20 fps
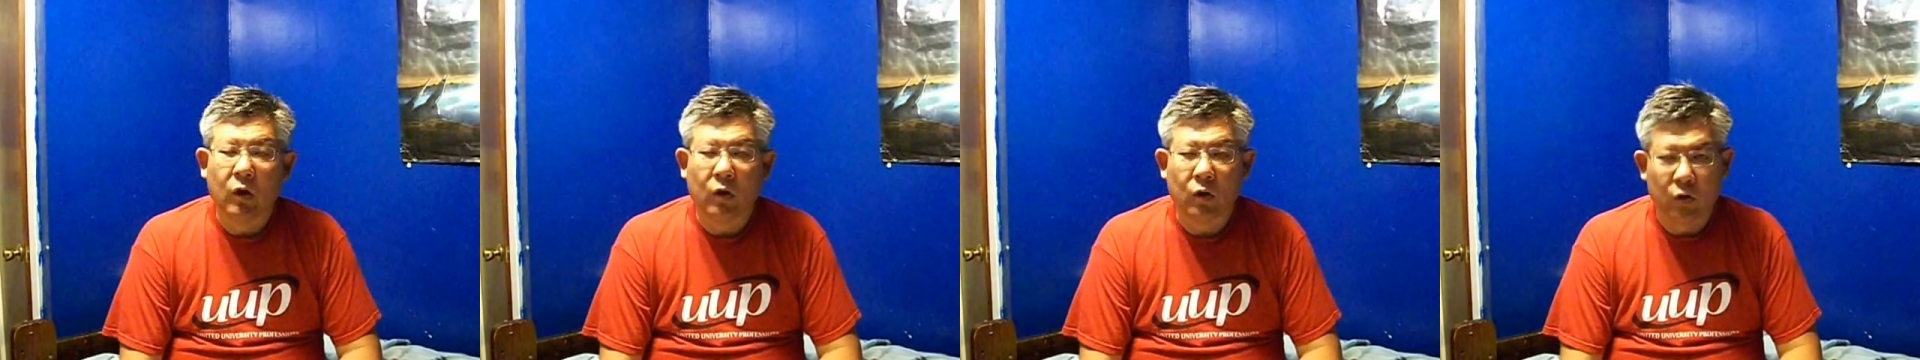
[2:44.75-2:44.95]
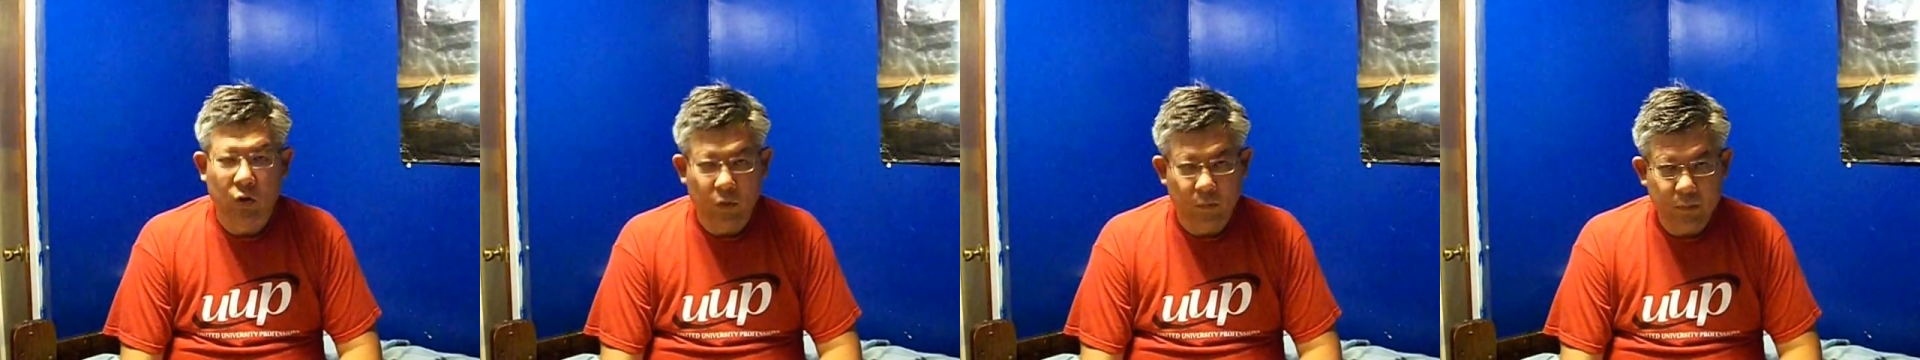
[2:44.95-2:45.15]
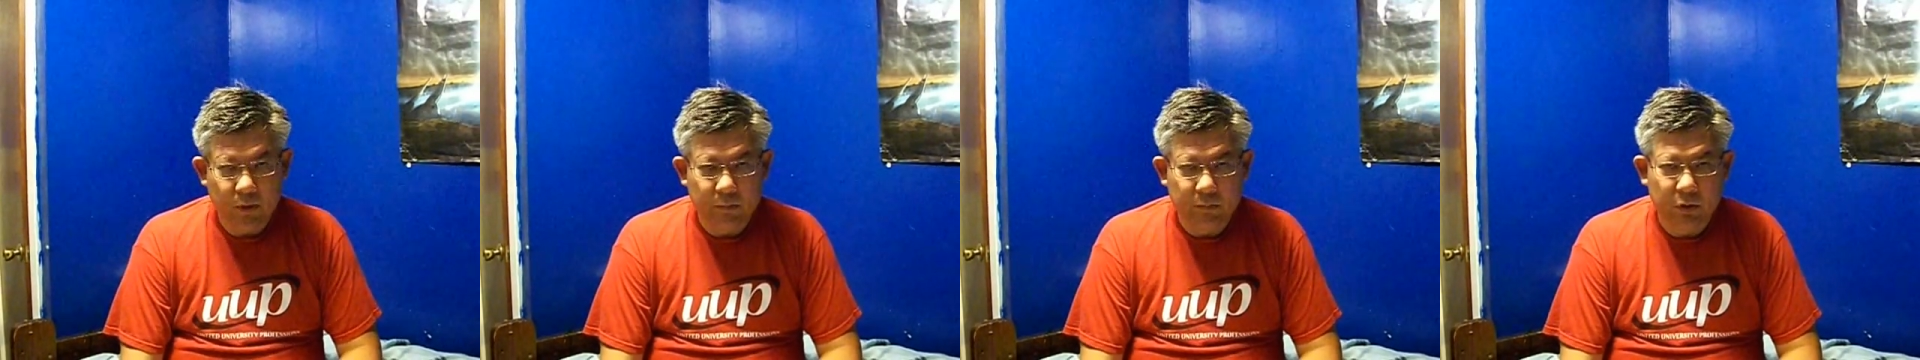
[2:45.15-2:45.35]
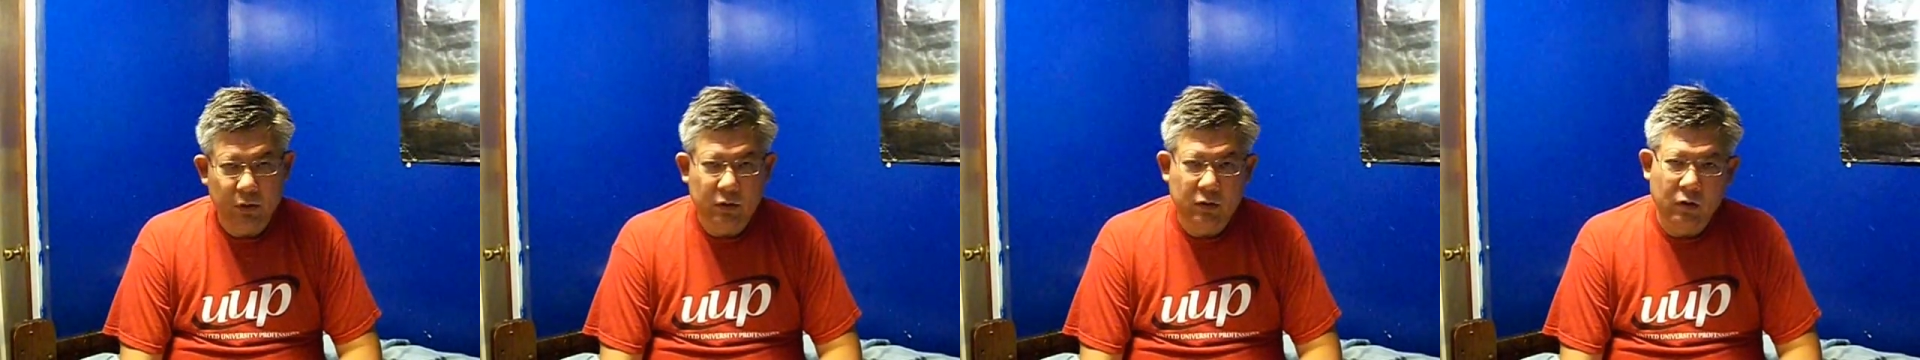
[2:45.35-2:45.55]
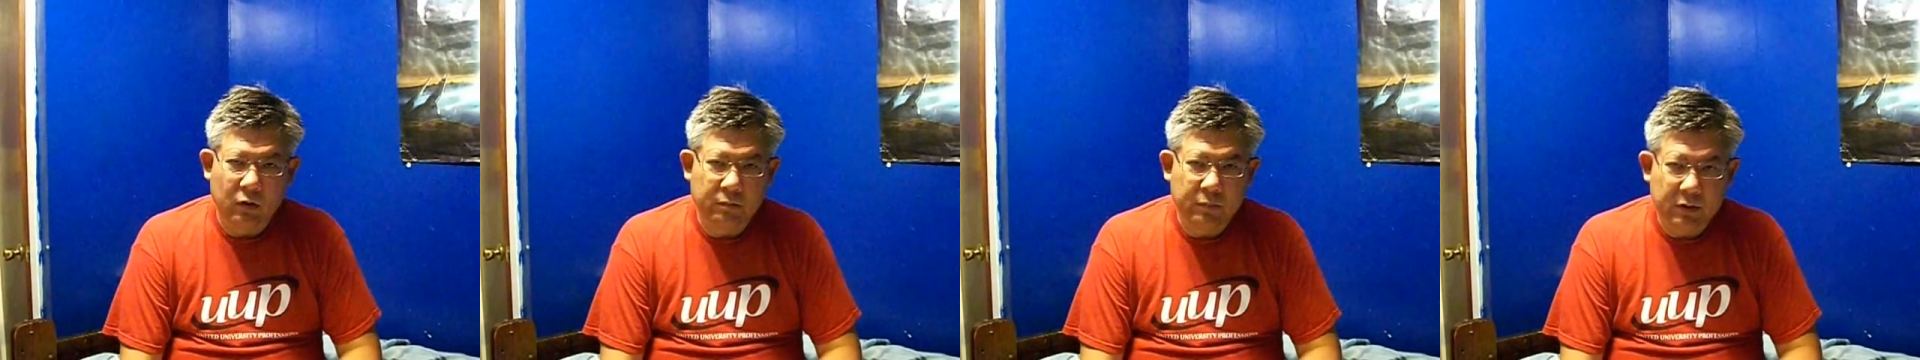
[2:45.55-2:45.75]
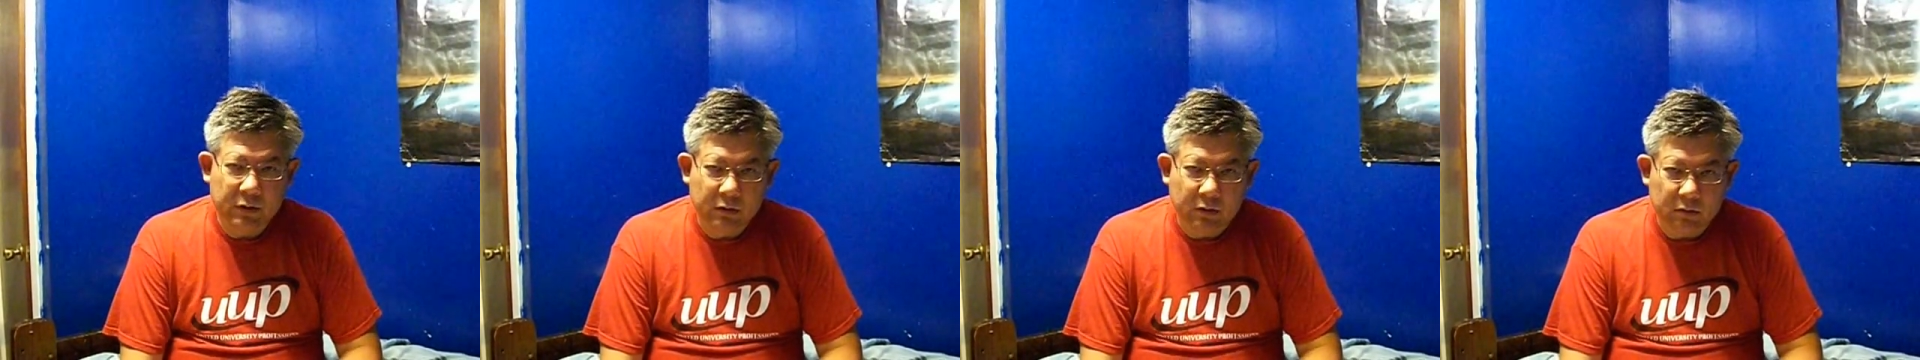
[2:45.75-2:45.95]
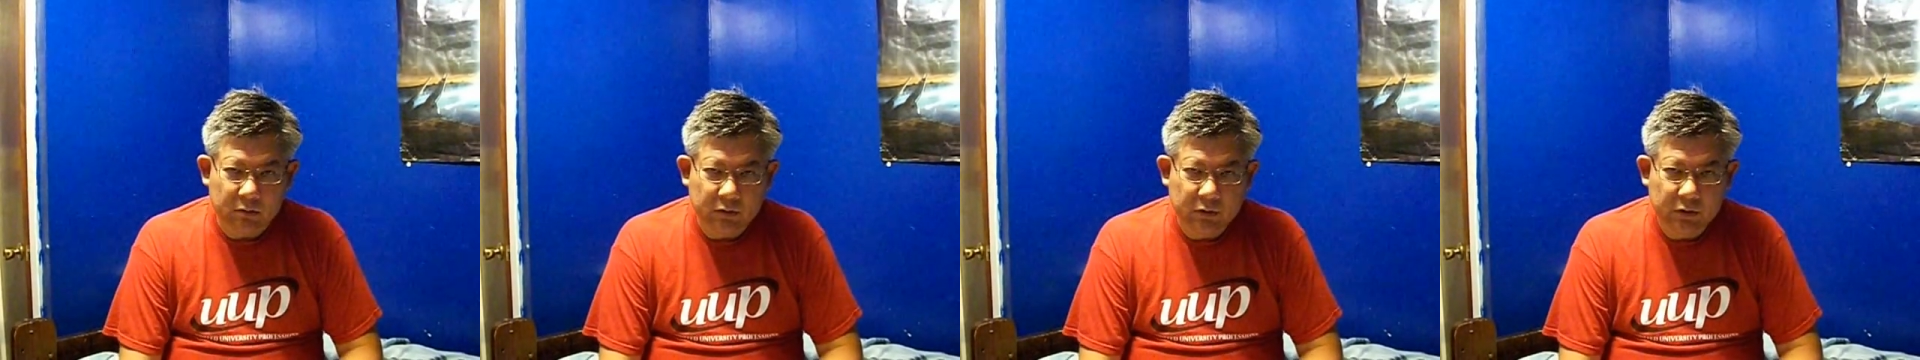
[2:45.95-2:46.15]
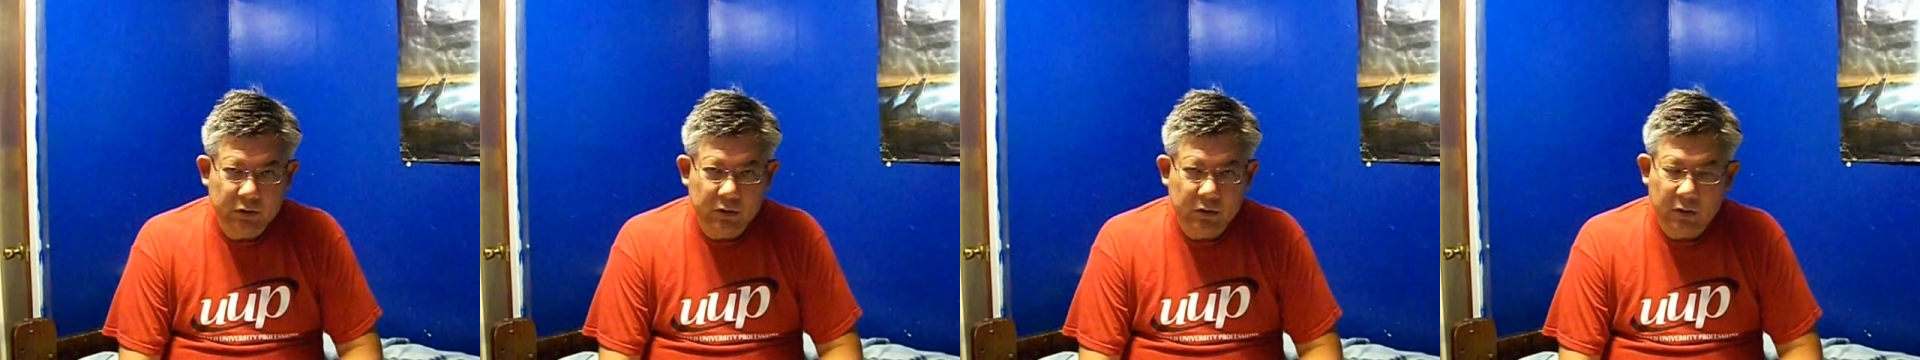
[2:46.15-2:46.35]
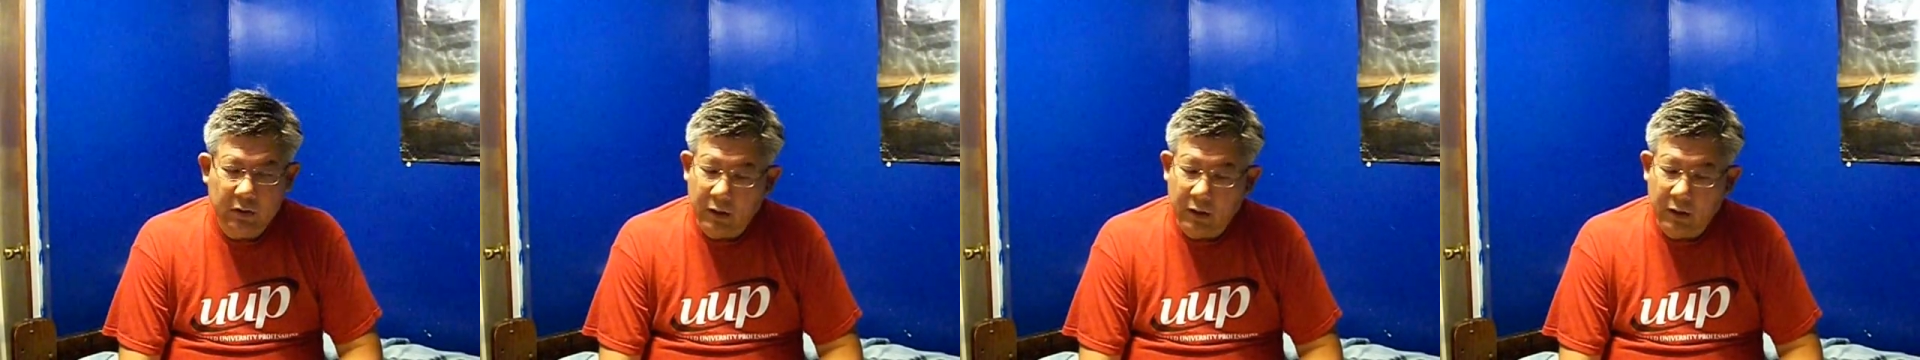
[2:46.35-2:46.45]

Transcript: are open book, open notes.